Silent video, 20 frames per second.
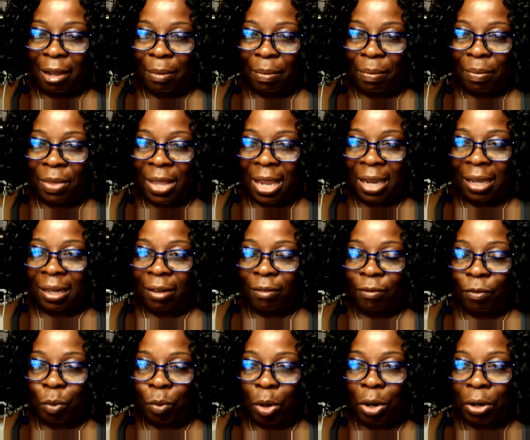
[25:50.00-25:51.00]

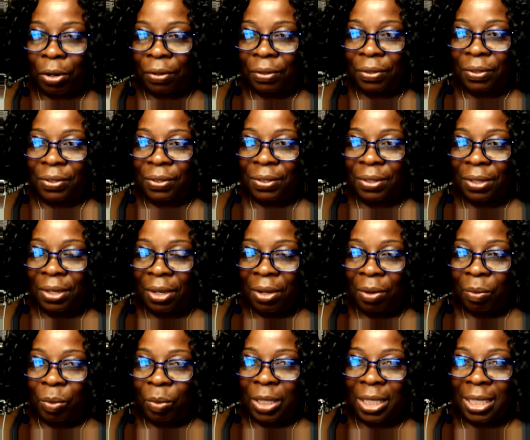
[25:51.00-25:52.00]
negative words,
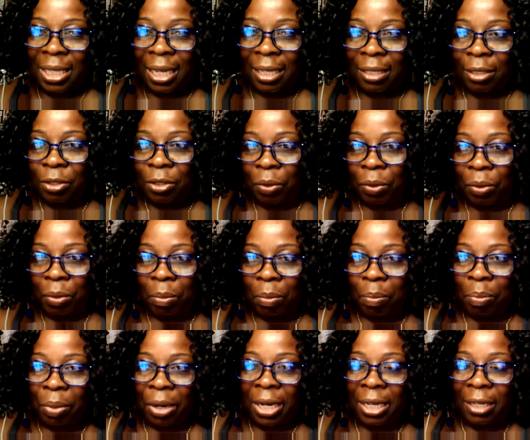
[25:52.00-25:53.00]
we tend to
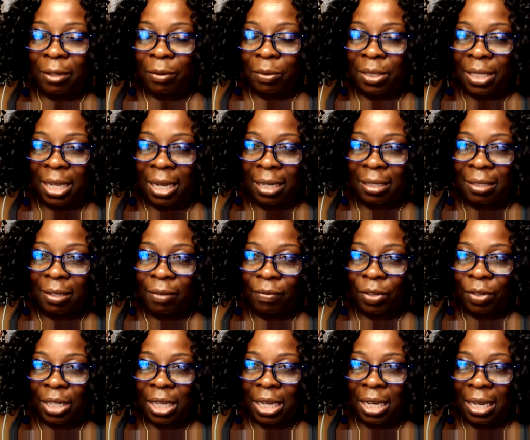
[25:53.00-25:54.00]
bring those
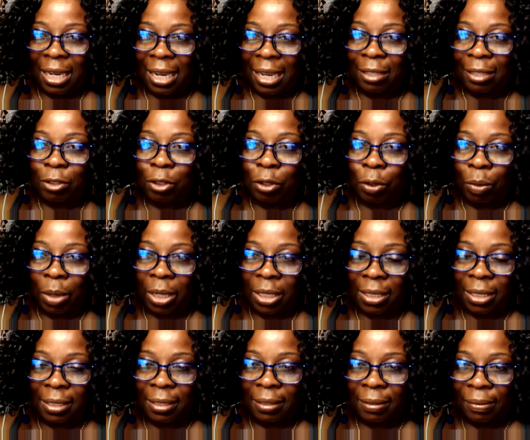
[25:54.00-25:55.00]
negativity into
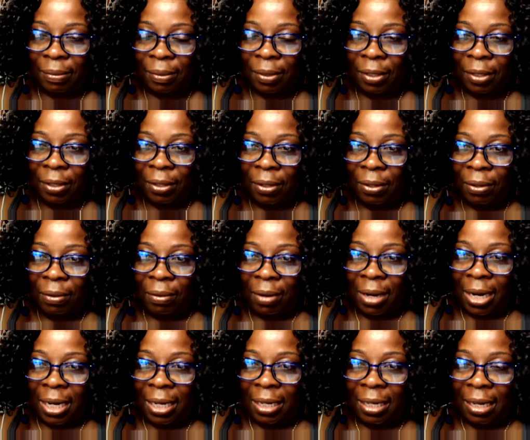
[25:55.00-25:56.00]
us,
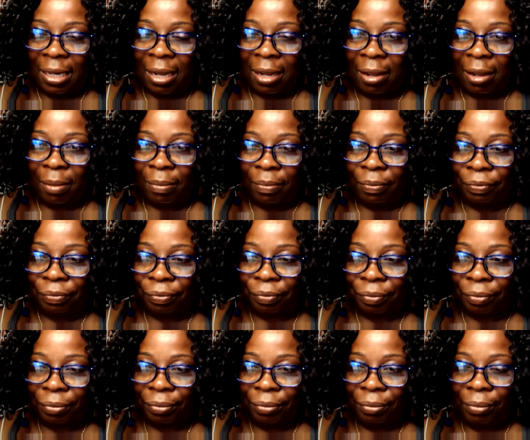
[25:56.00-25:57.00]
right?
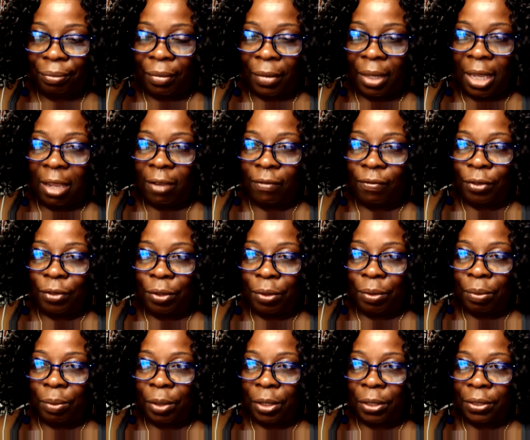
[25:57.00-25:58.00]
If you
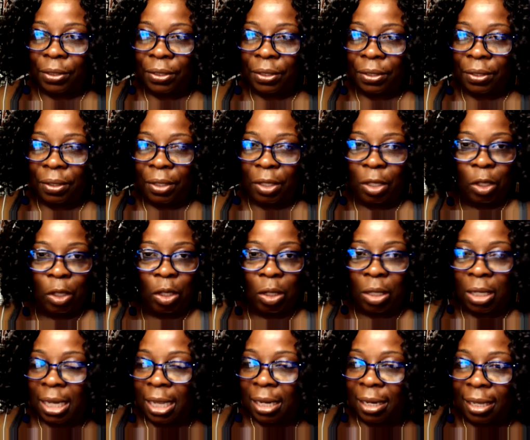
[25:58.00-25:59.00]
were to
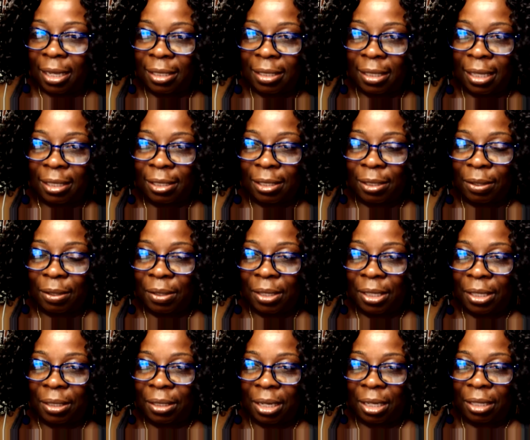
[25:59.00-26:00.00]
let's look
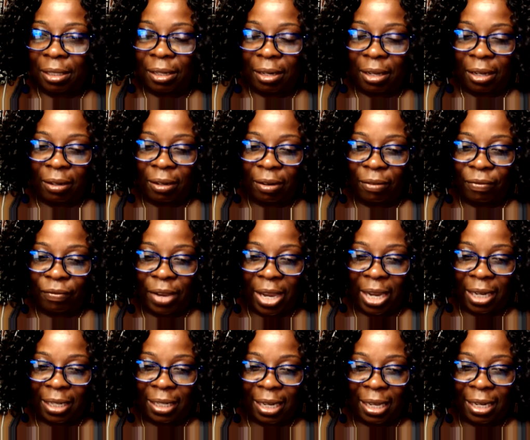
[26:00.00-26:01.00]
at the
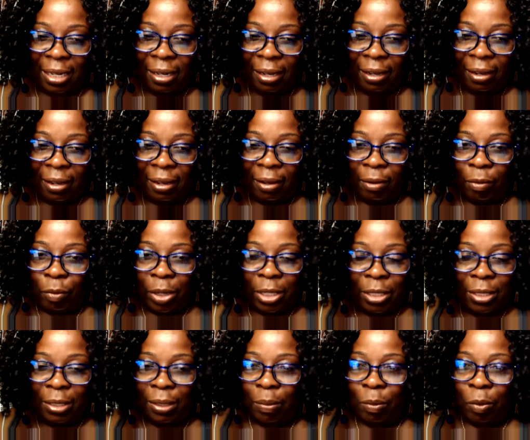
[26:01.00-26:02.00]
fact that when
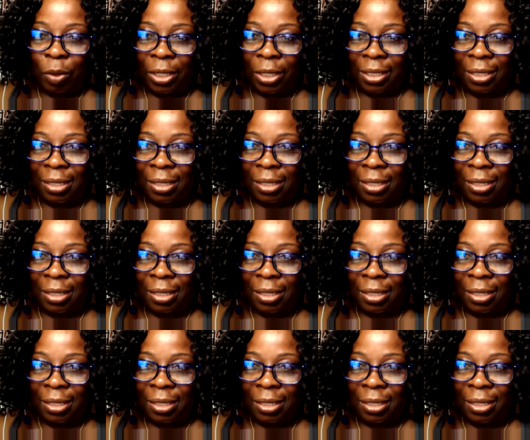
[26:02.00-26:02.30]
someone is